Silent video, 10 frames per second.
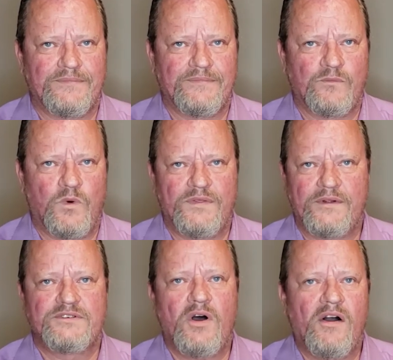what they're
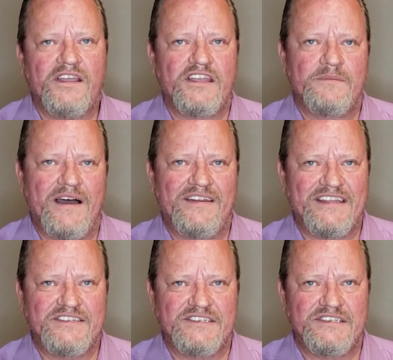talking about
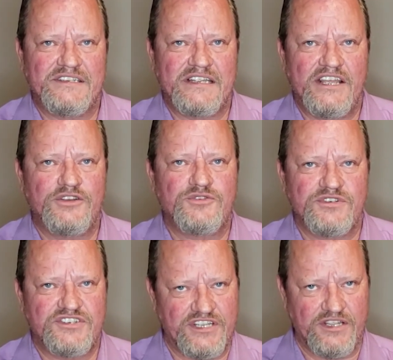isn't
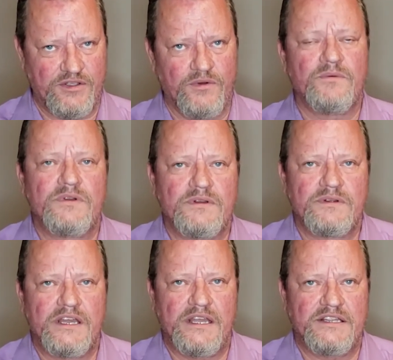interesting you.
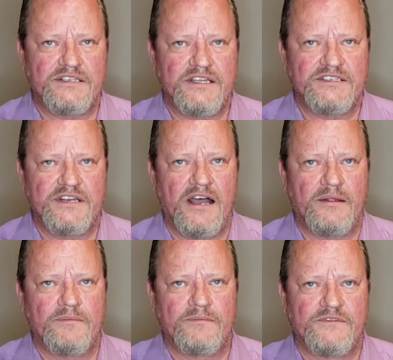It's
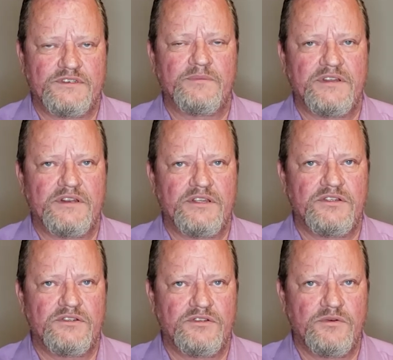not something that
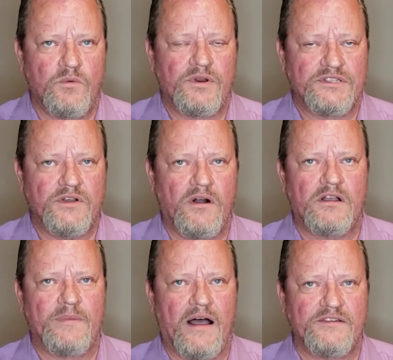you want to talk
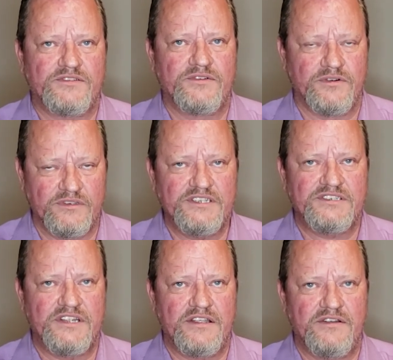about. So you're
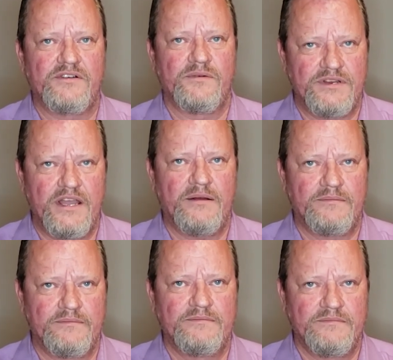listening, you're going, yeah,
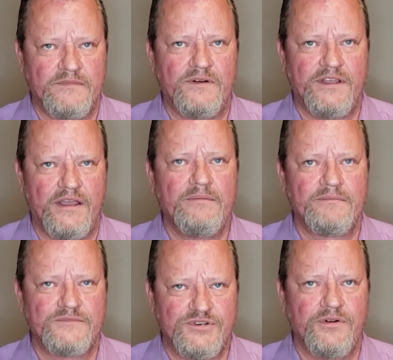okay,
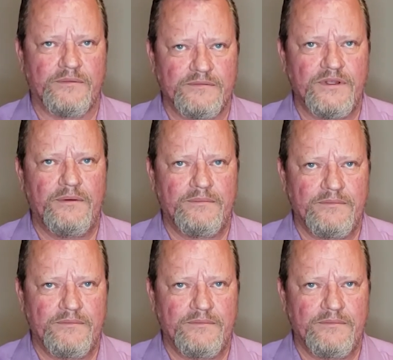sure, yep.